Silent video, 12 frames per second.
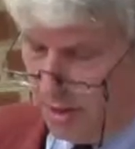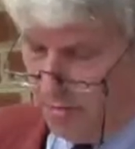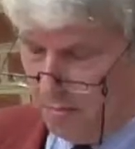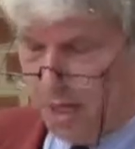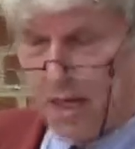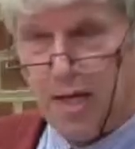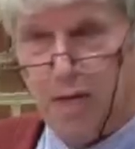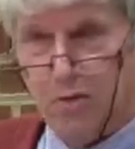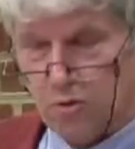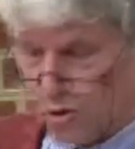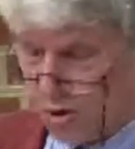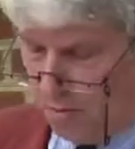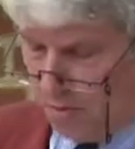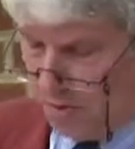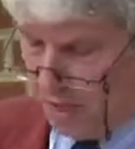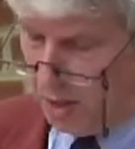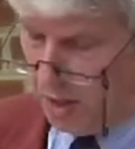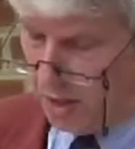meaning to
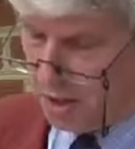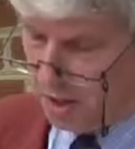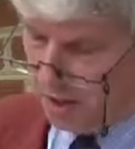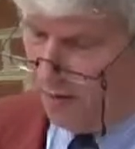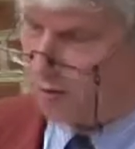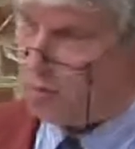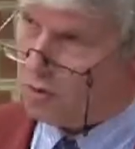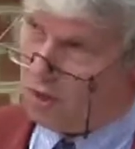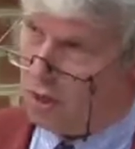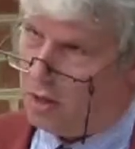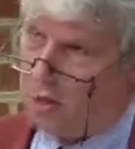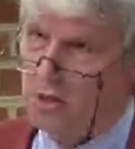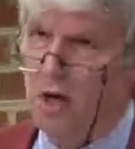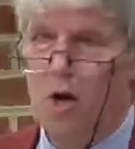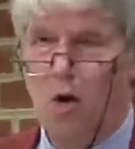submit oneself to God.